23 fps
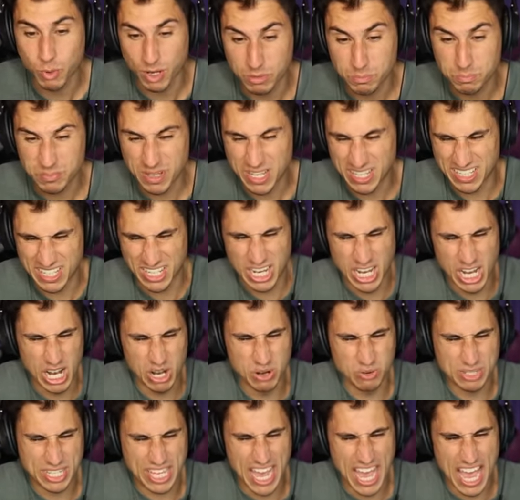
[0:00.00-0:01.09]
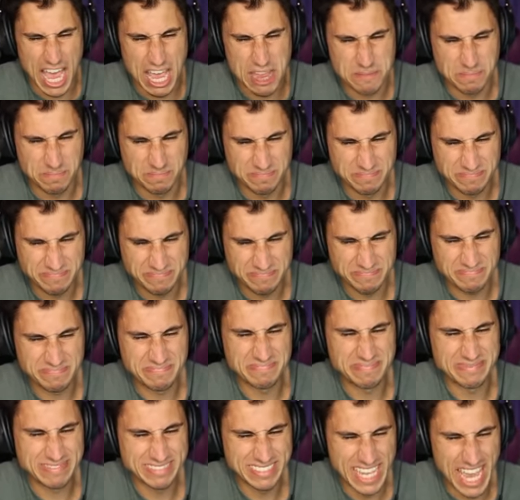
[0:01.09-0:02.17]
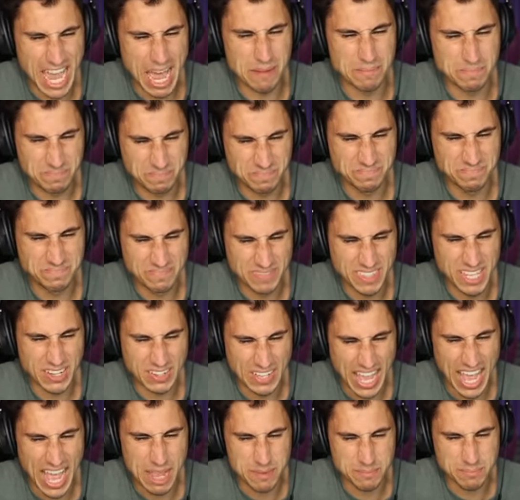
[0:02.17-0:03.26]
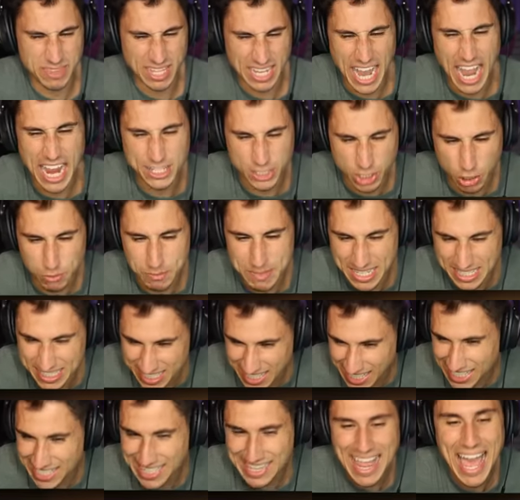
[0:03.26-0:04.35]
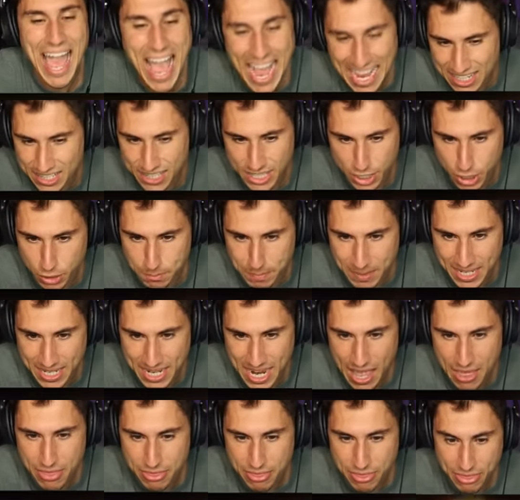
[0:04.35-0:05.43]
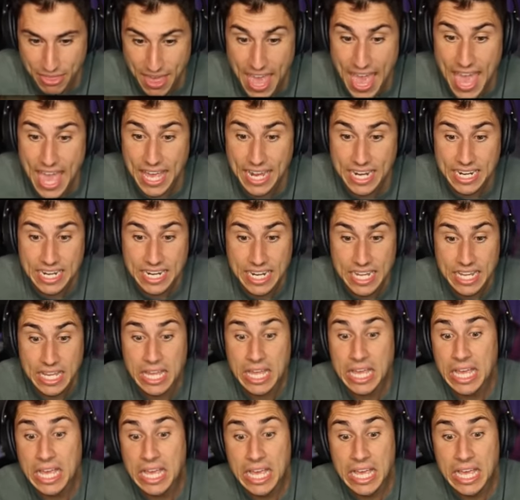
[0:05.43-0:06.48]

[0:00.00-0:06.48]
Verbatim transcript: with... Okay. Yep. Okay. The guy told me it's going to lag a little bit. And then...